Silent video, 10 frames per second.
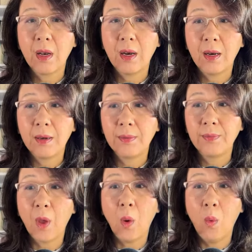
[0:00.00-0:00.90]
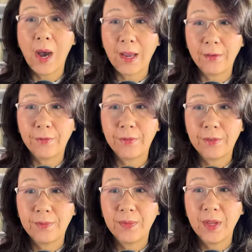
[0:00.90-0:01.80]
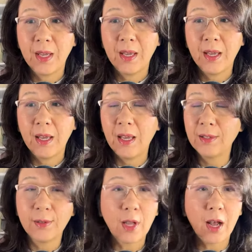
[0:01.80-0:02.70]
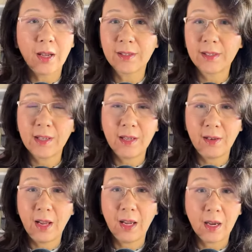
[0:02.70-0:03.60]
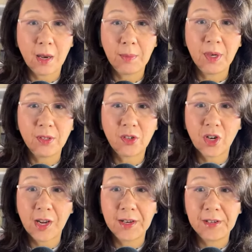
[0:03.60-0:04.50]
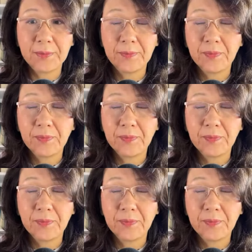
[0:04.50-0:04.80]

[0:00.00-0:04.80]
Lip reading: wife is not seen in communist China.